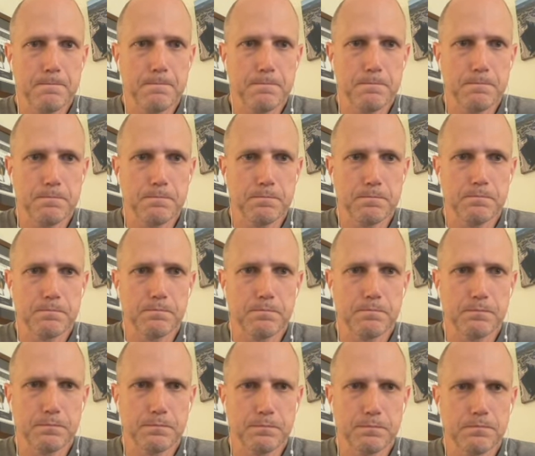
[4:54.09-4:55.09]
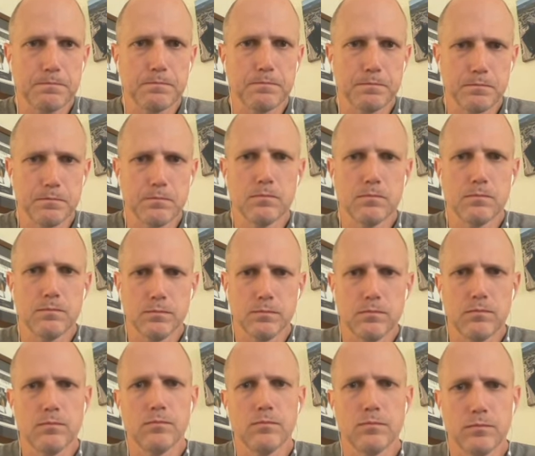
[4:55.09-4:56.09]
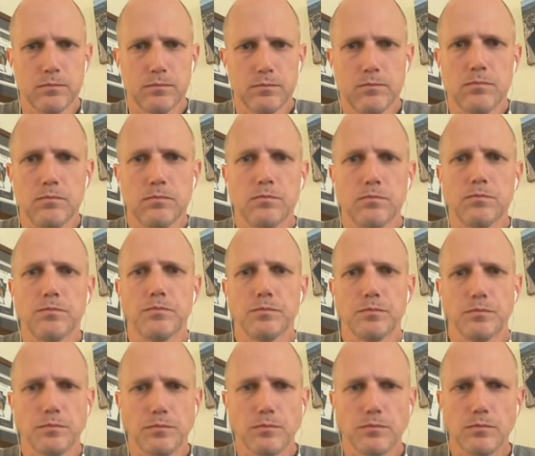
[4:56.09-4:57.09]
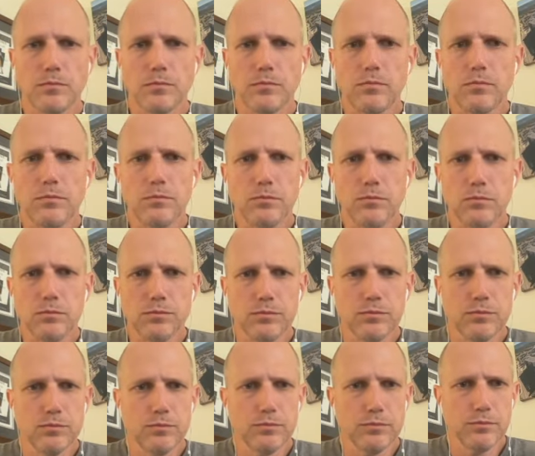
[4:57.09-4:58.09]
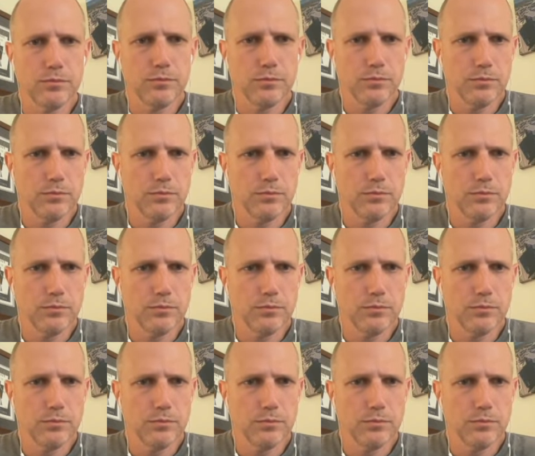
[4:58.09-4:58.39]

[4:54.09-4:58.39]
(not speaking)